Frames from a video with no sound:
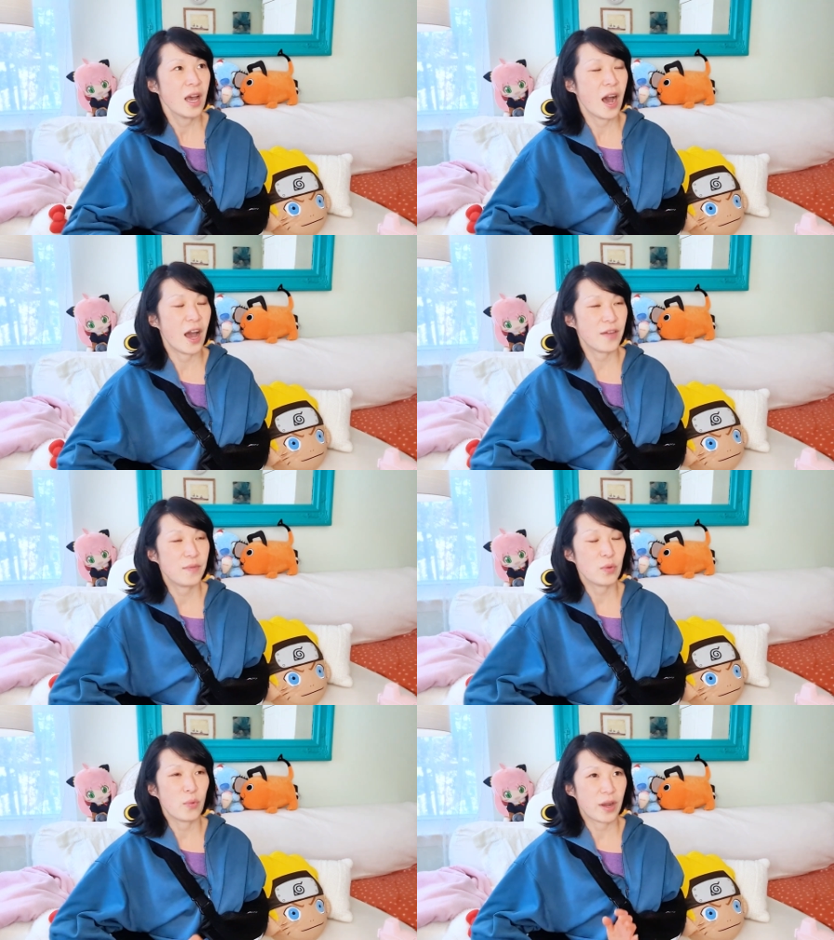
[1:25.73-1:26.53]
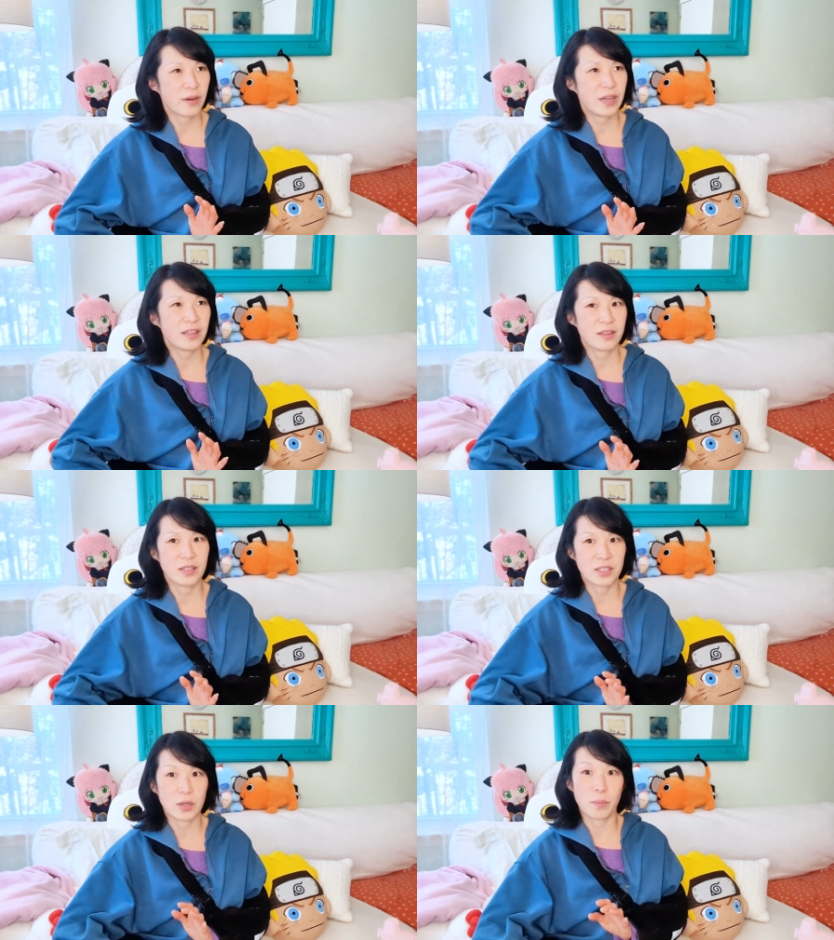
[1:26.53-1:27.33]
I've been wearing
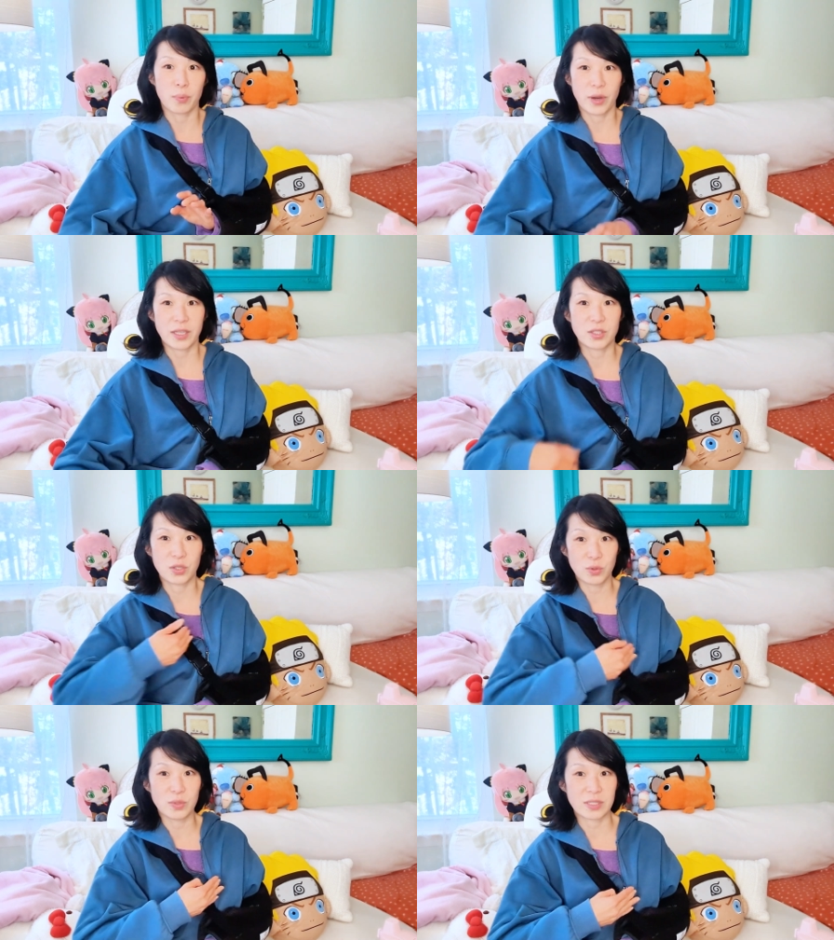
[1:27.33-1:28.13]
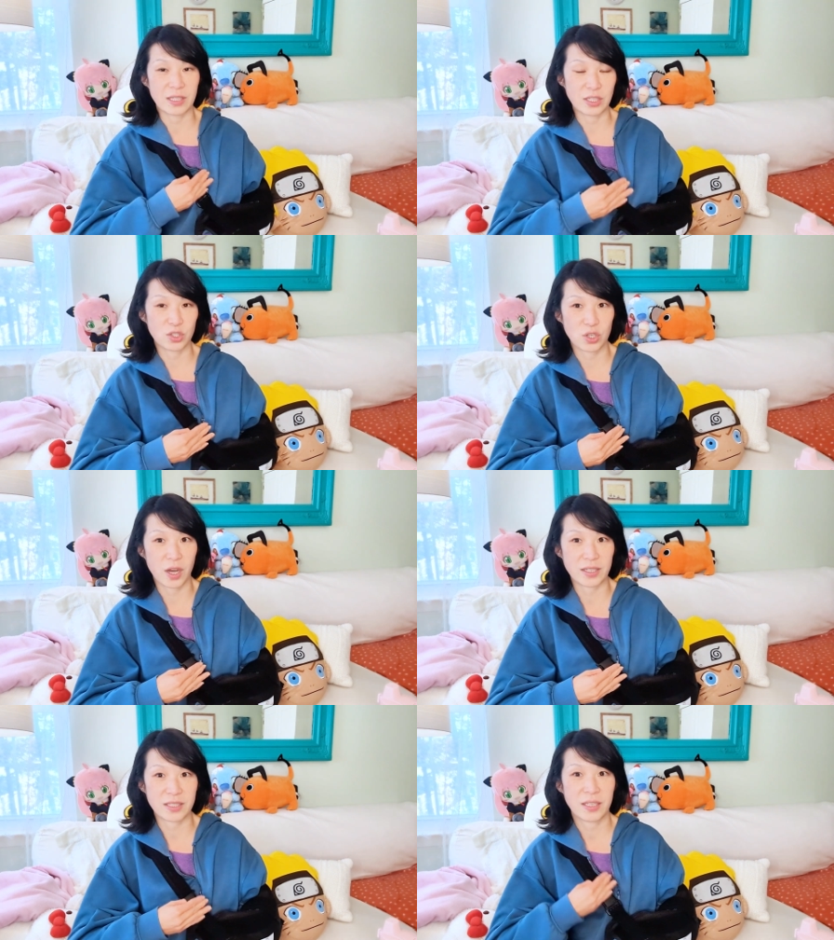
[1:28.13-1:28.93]
this Breg 2
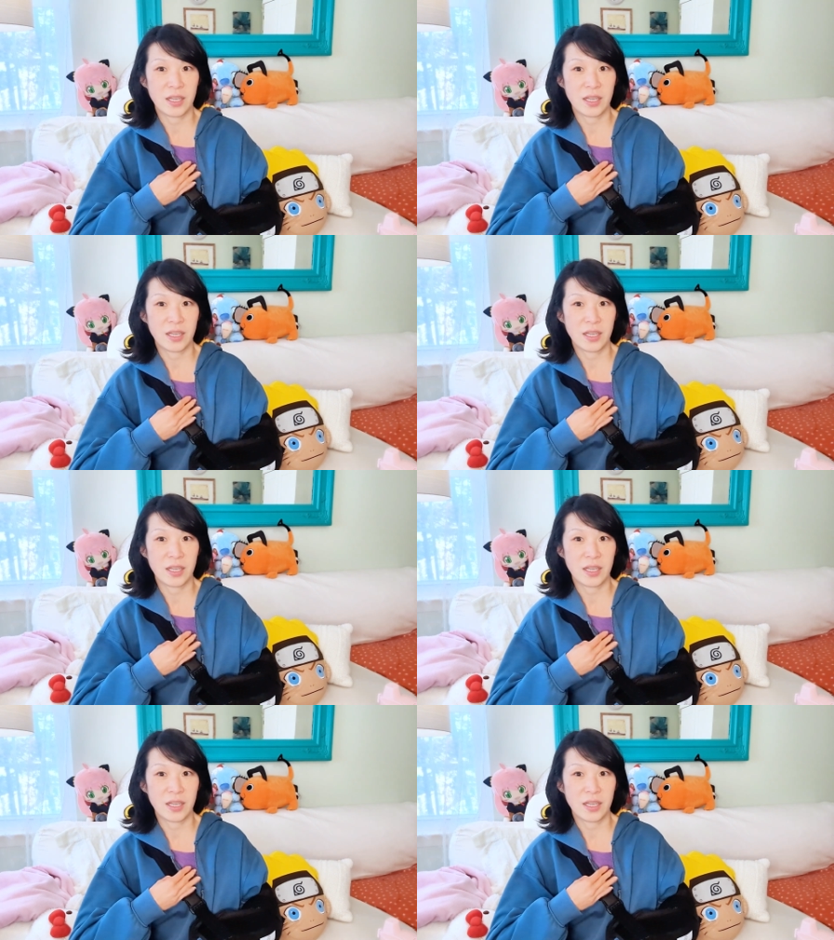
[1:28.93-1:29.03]
slingshot